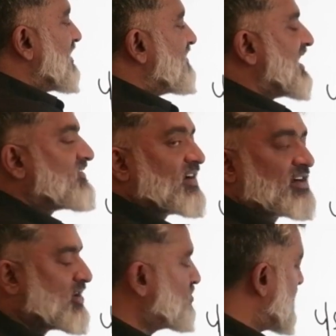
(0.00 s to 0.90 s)
I had
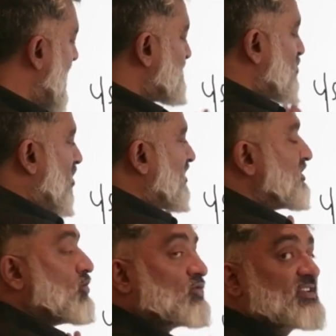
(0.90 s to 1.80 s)
figured out. I'm not
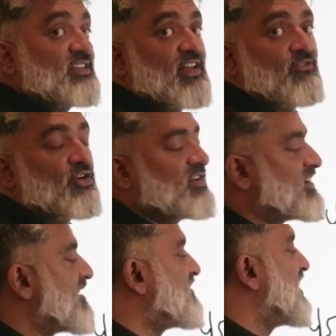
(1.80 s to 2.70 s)
using the
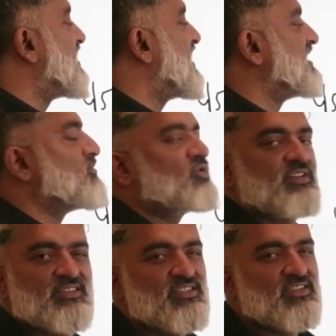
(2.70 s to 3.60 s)
45 data anymore.
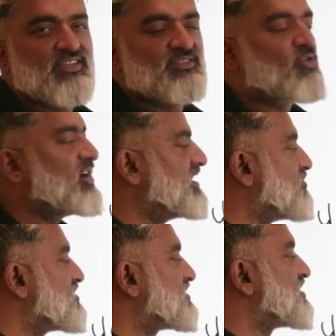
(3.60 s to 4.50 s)
This is just a small
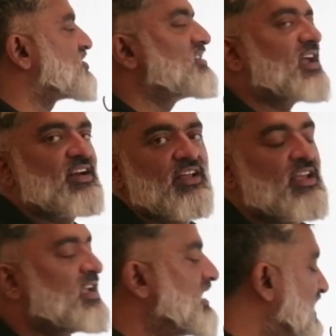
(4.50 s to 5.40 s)
demonstration that
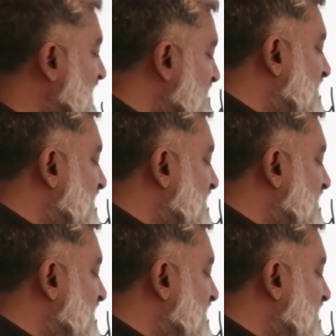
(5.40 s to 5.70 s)
even